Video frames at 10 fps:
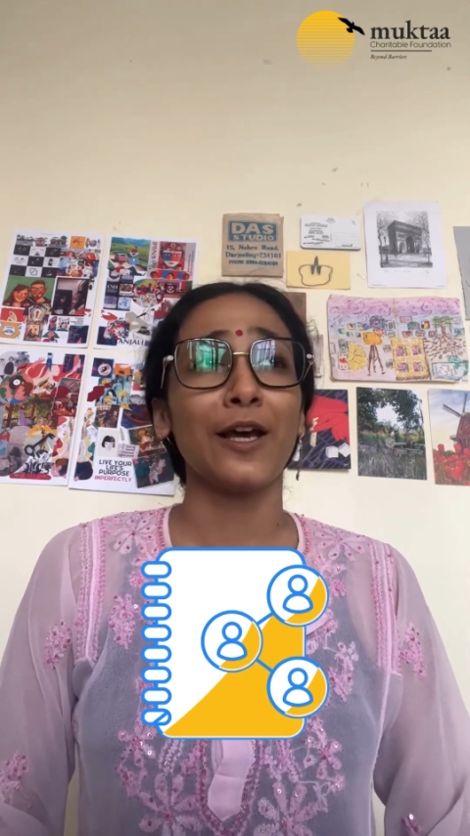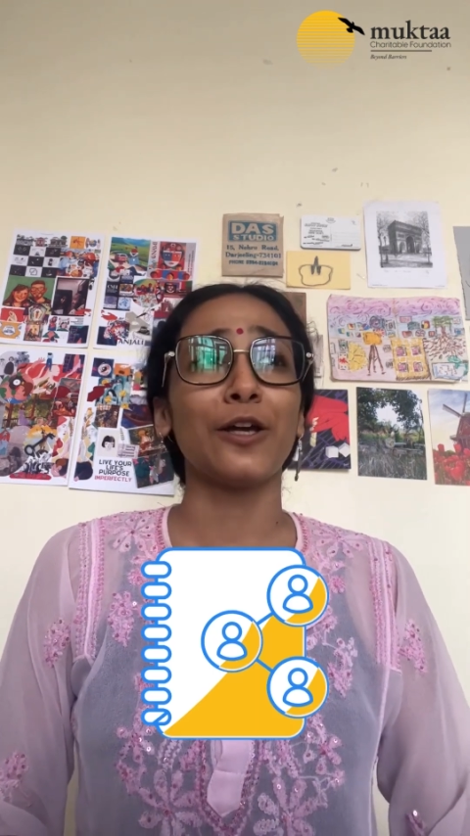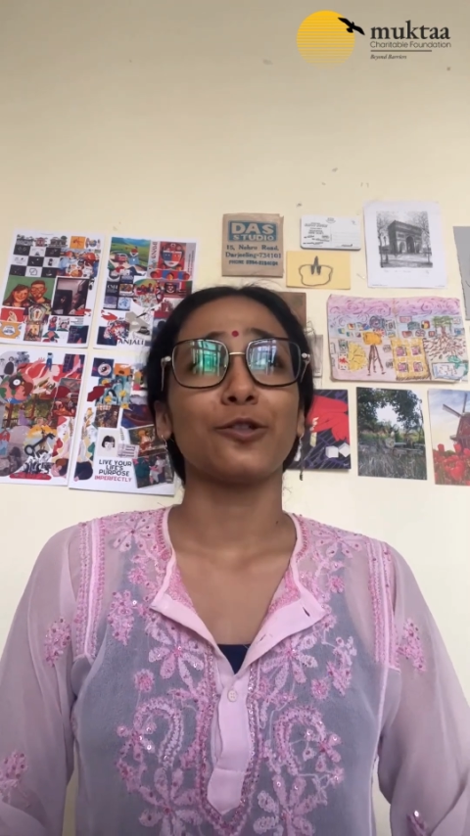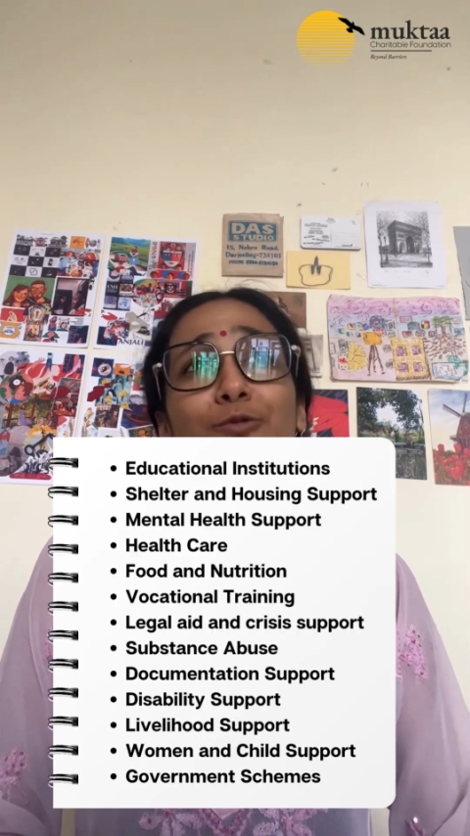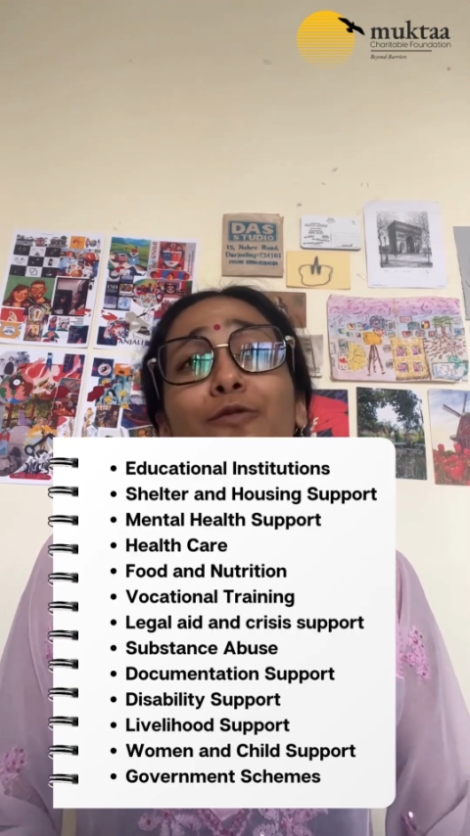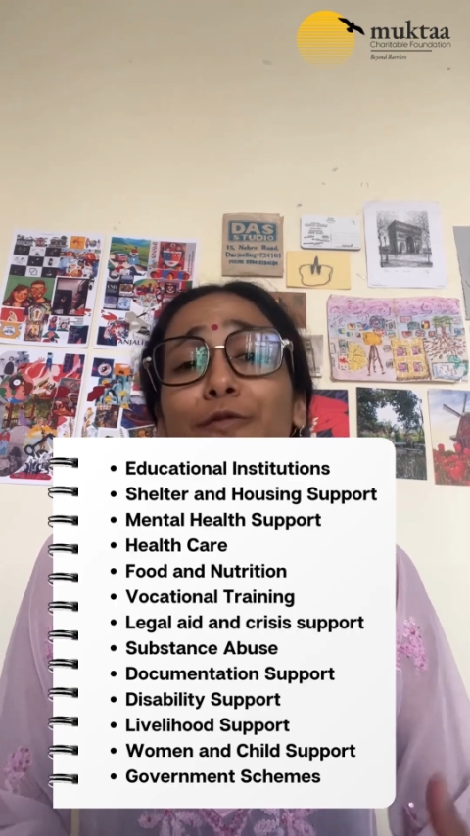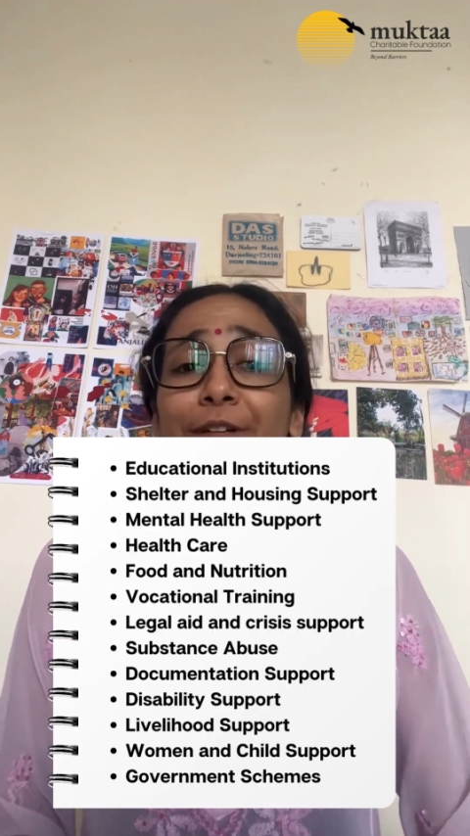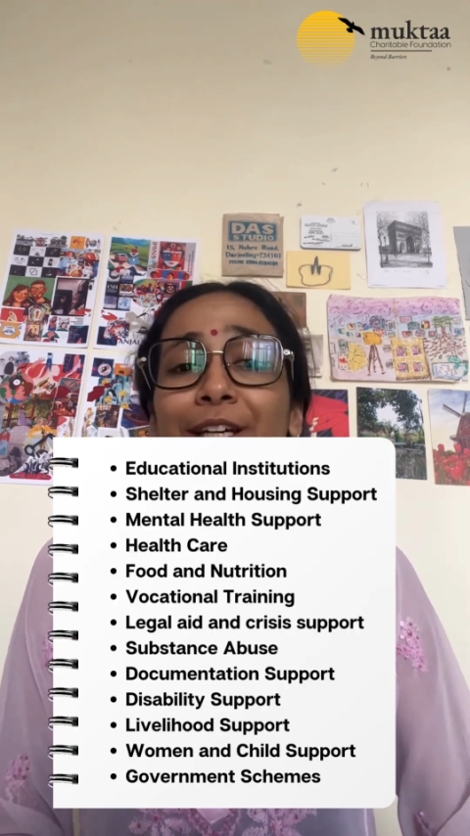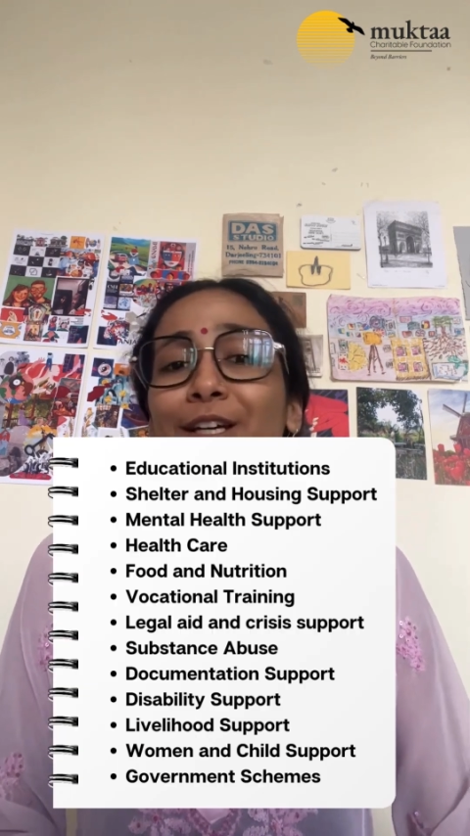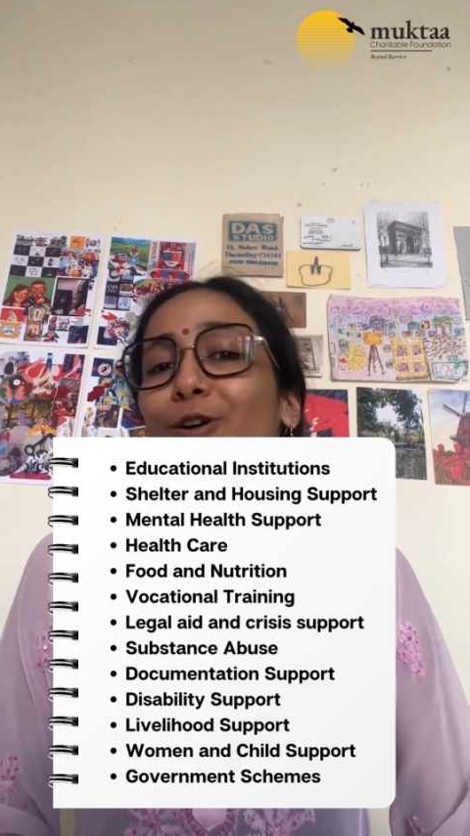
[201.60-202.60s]
to
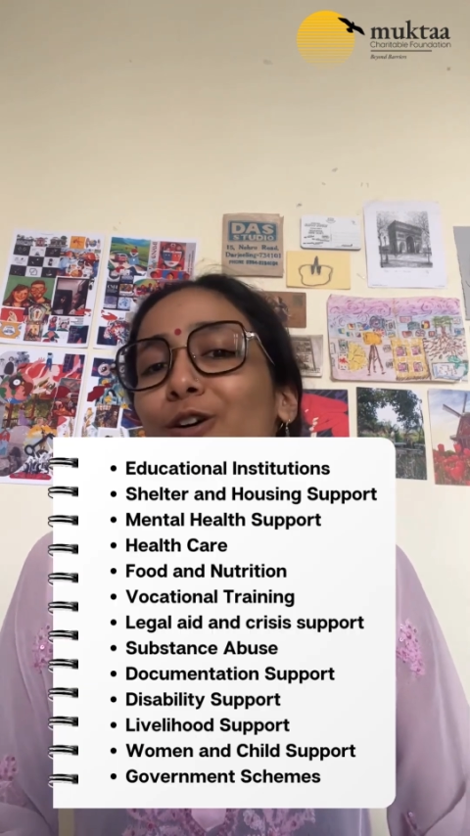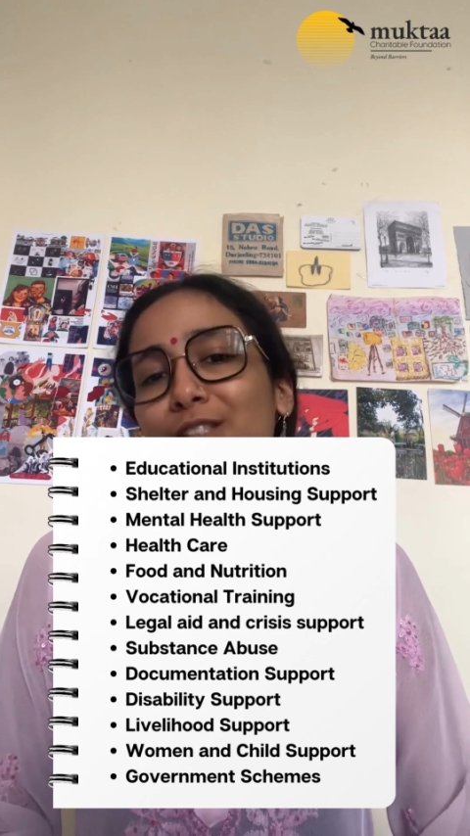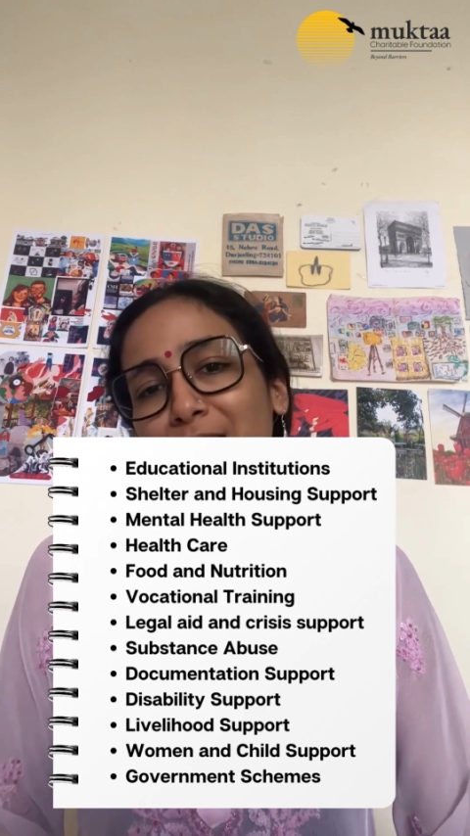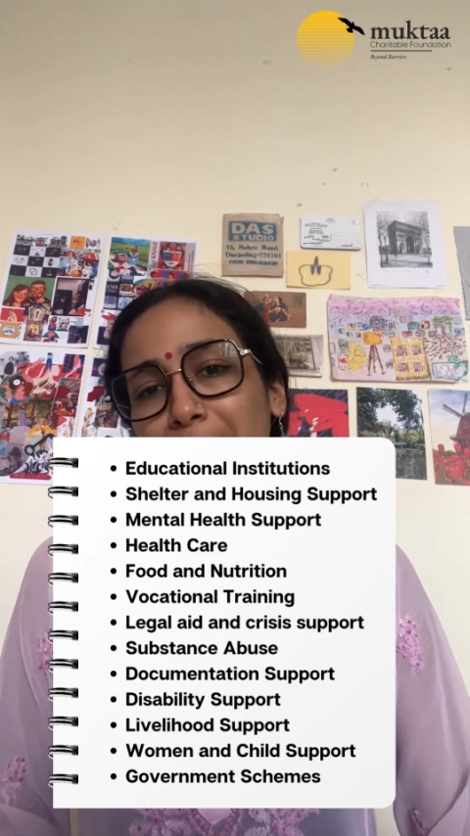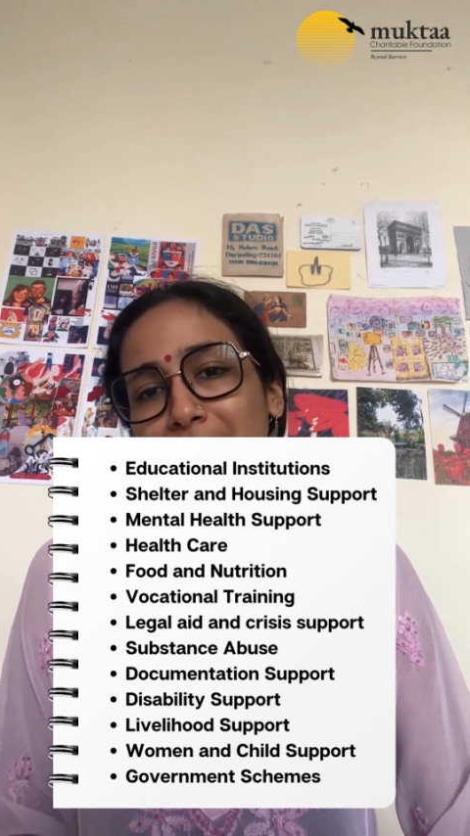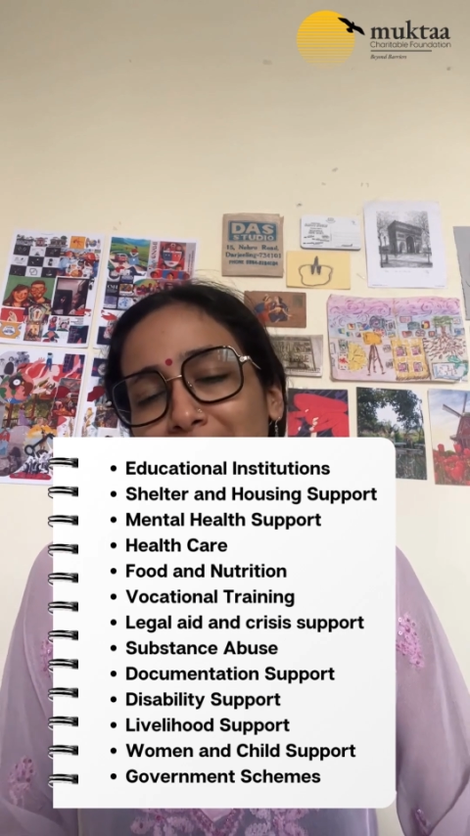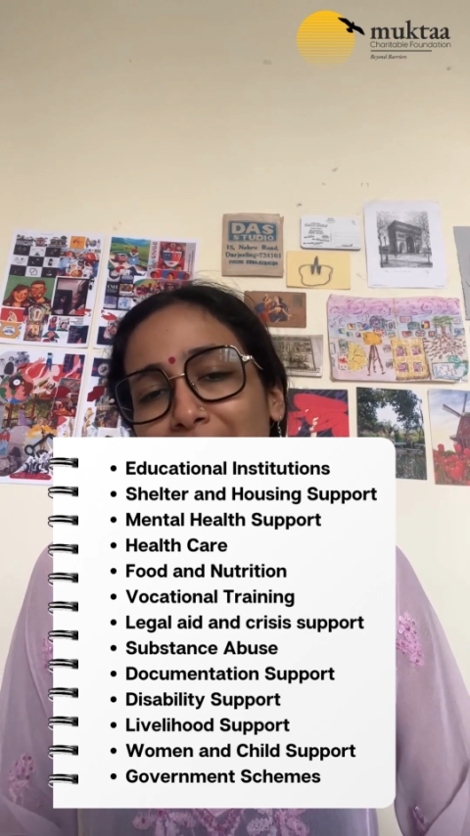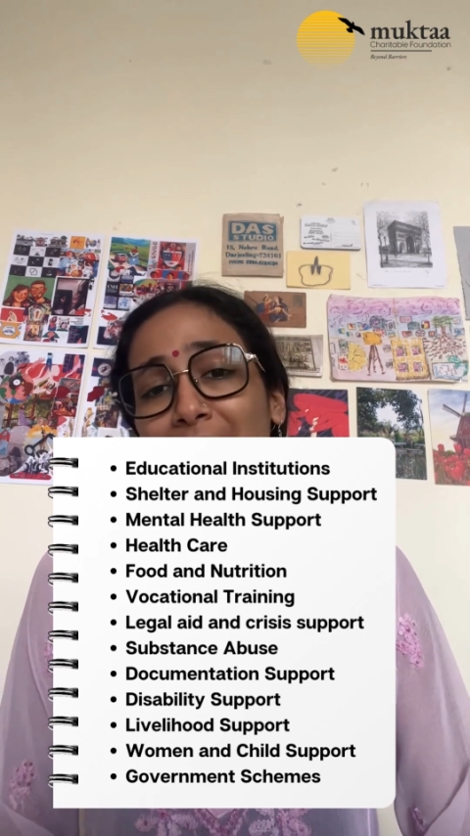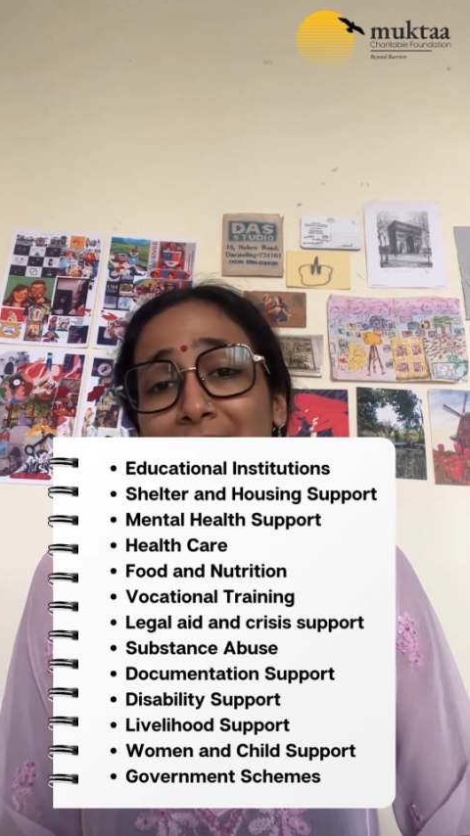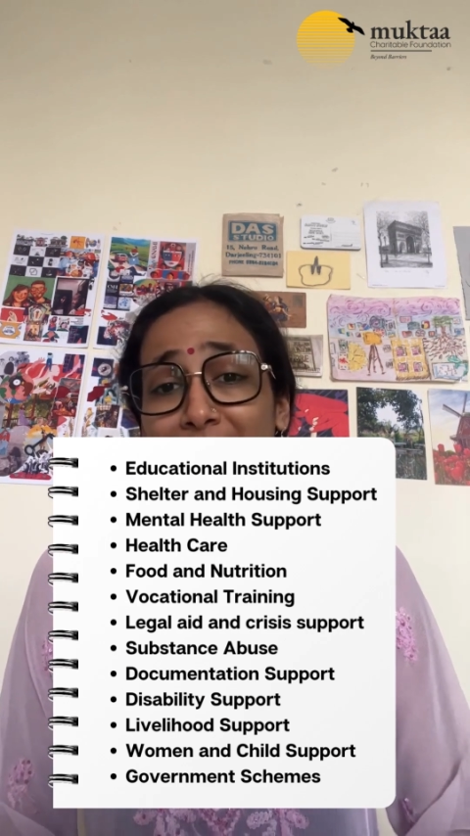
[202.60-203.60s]
free or
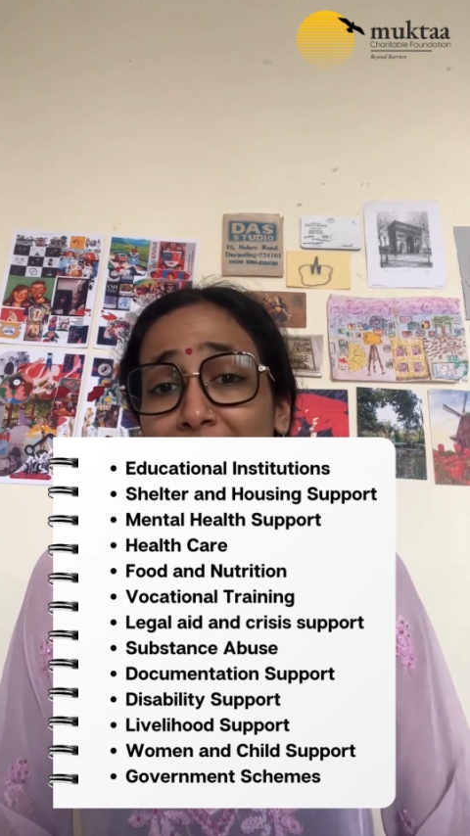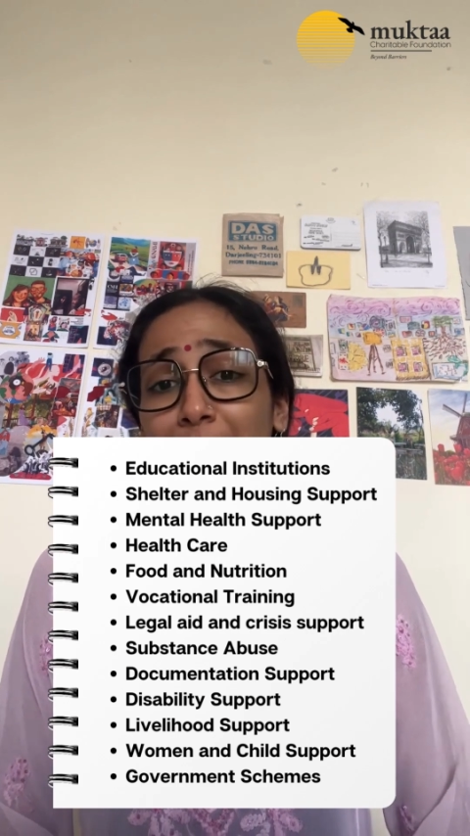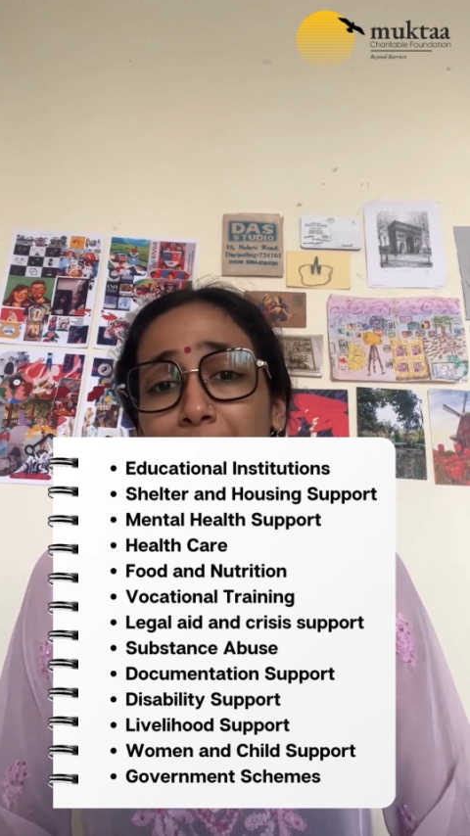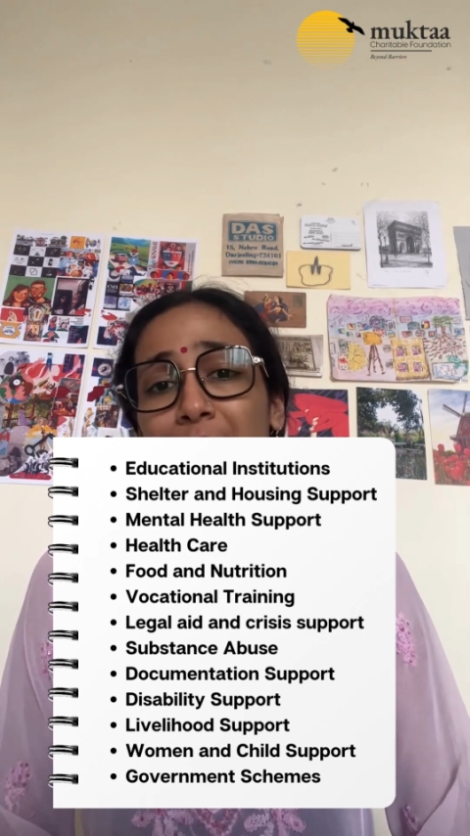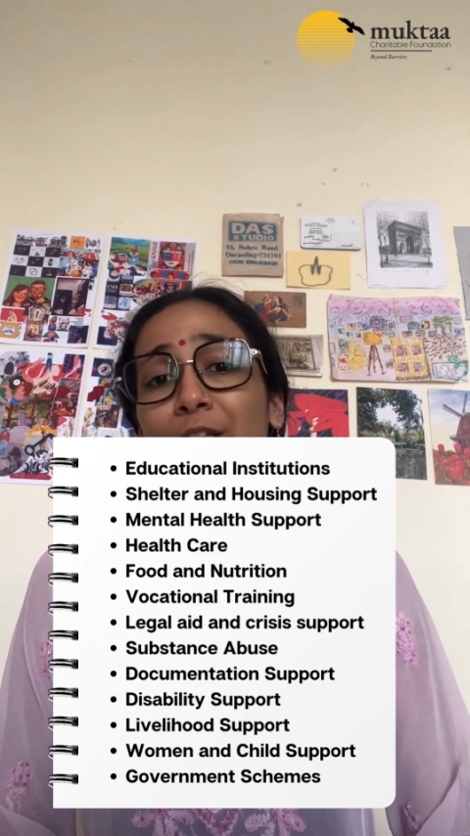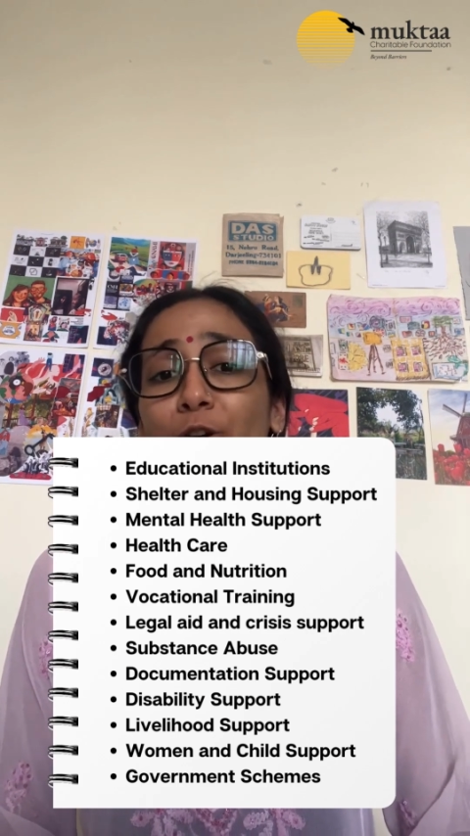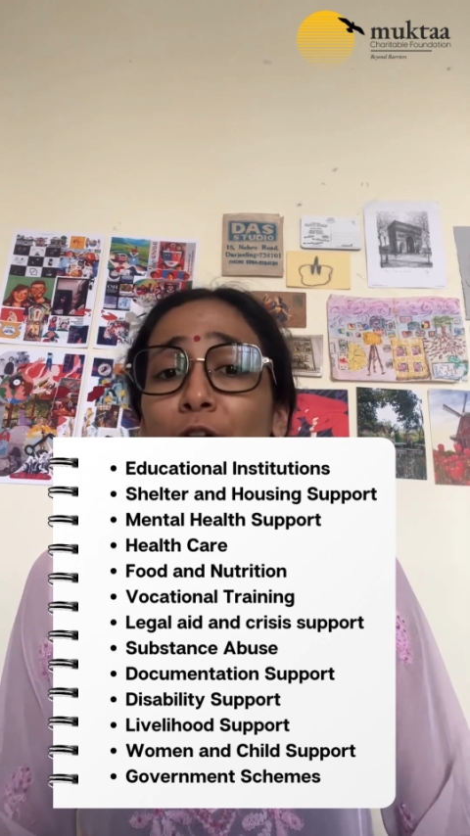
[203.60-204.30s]
subsidized government or